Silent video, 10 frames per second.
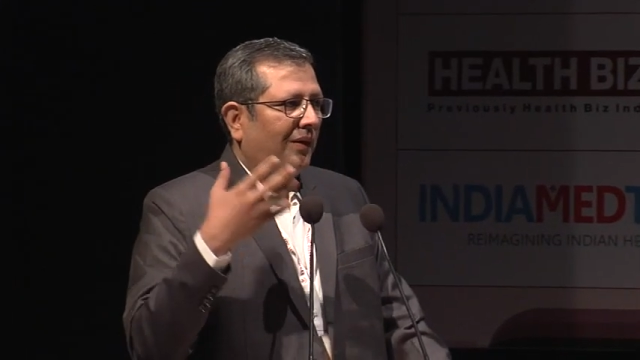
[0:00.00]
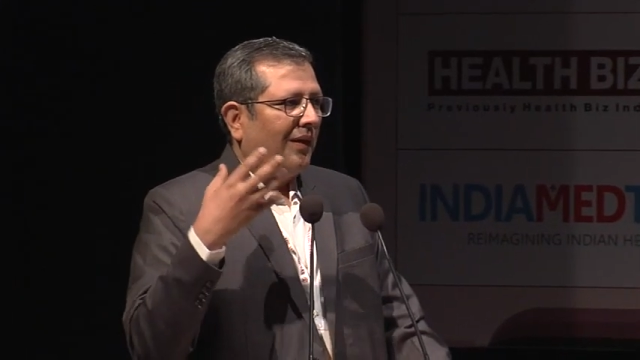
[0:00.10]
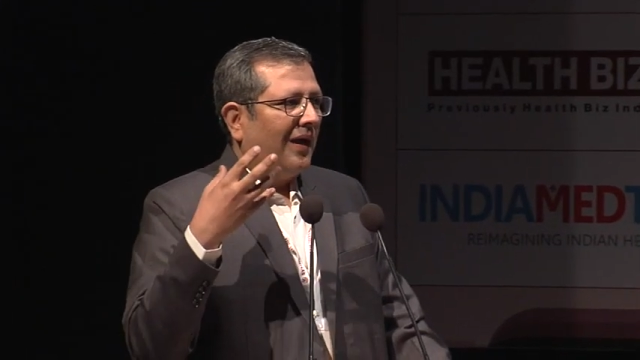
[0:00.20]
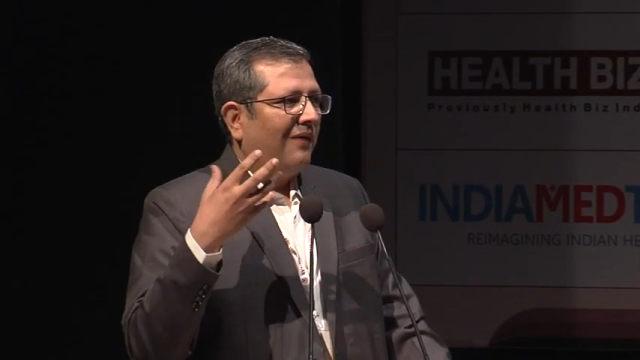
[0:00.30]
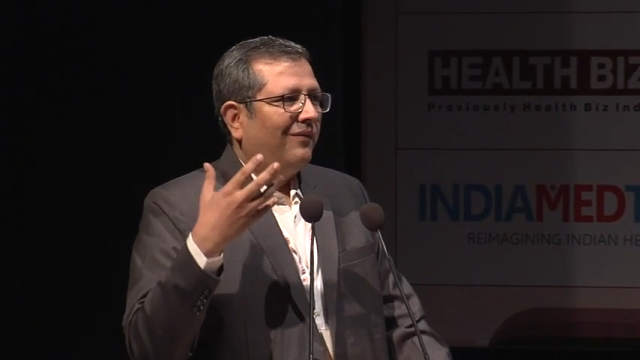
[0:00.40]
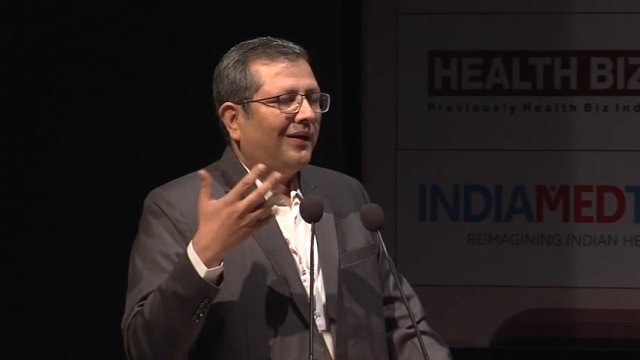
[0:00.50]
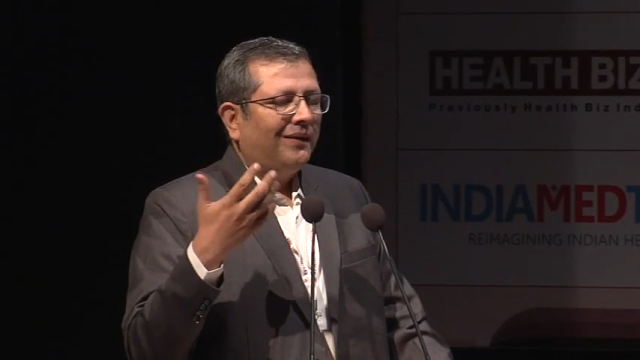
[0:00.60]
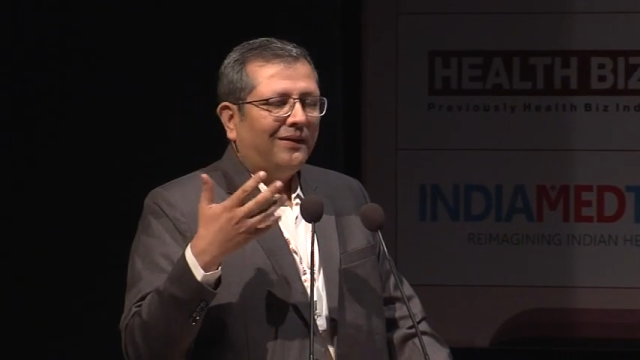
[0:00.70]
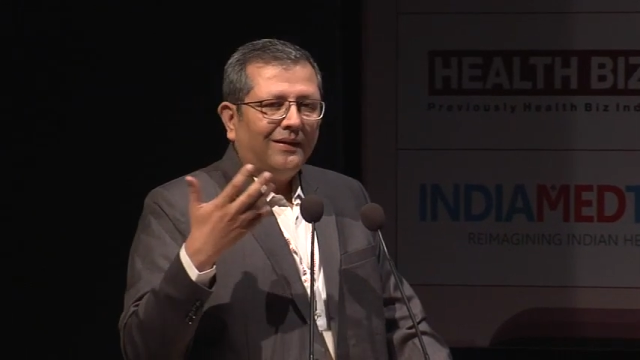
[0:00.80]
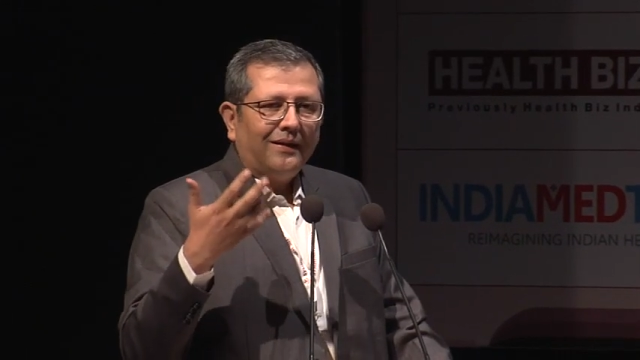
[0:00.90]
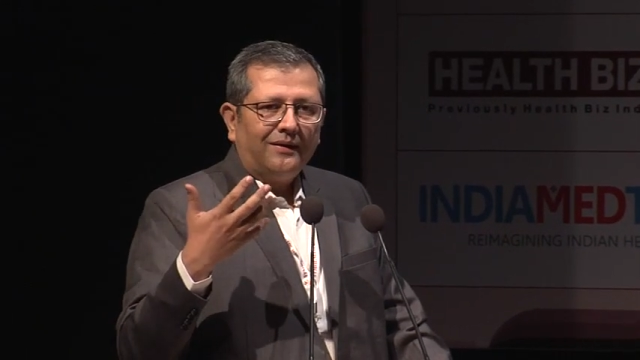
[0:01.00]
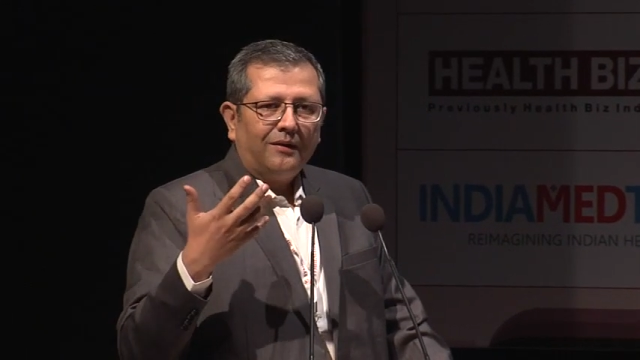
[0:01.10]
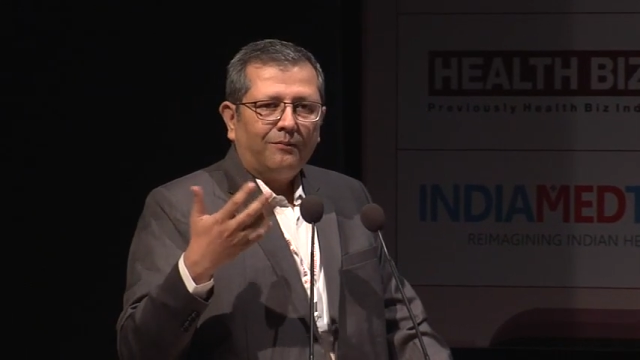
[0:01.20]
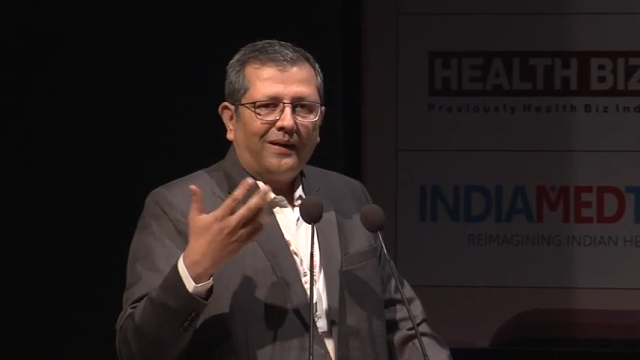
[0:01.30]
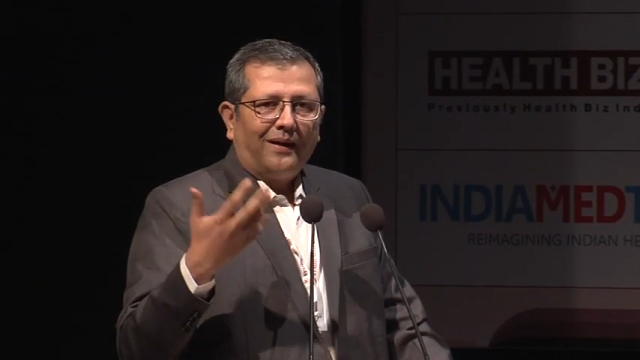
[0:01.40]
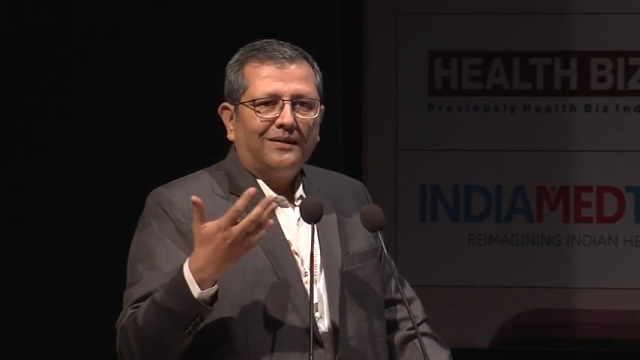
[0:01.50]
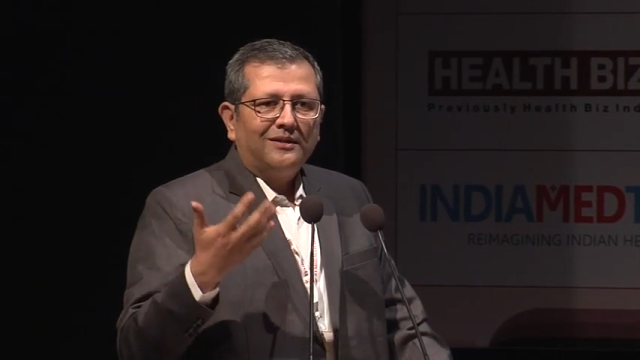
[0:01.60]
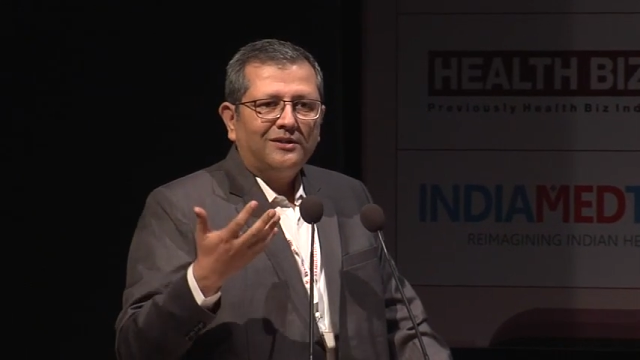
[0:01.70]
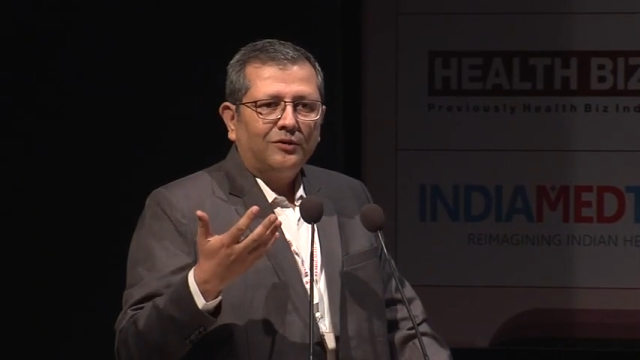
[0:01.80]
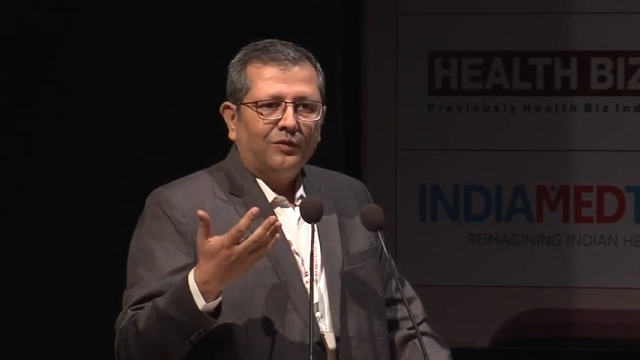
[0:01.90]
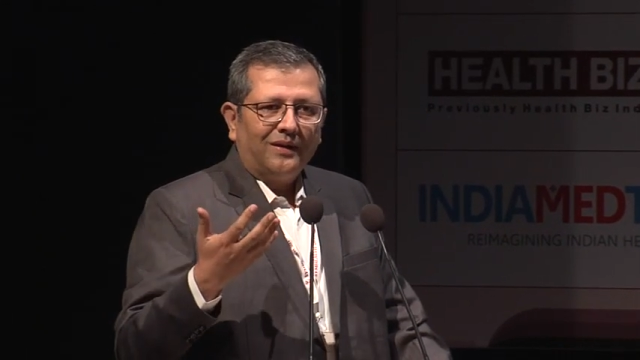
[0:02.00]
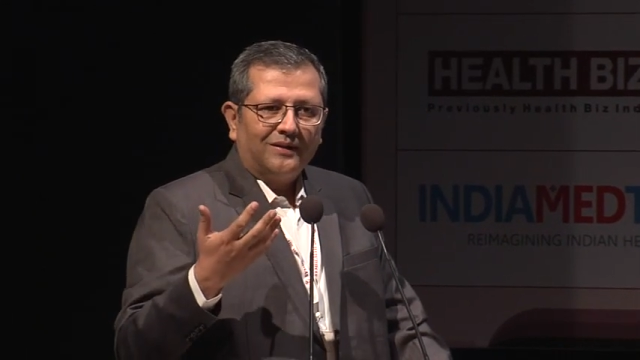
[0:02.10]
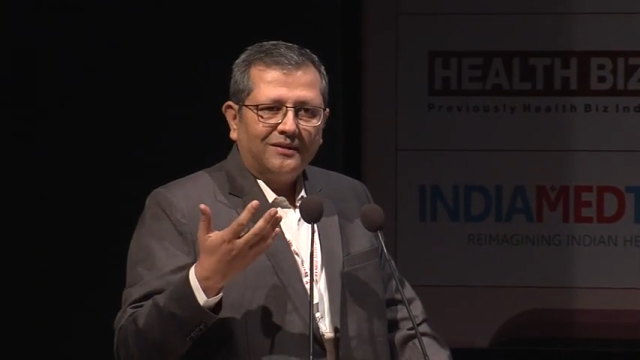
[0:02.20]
having integrated practice units.